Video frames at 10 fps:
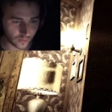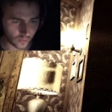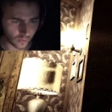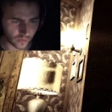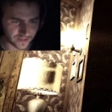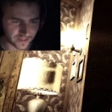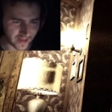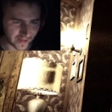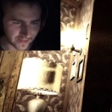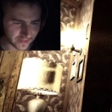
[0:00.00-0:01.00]
Whoa, what is
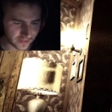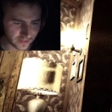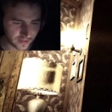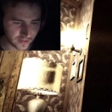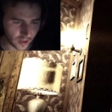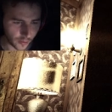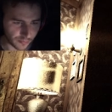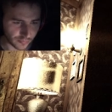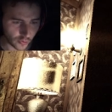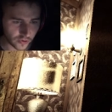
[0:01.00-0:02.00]
that? A
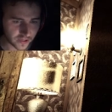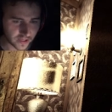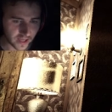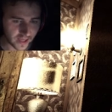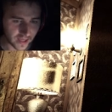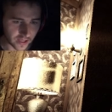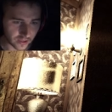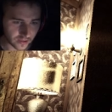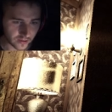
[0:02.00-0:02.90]
broken key.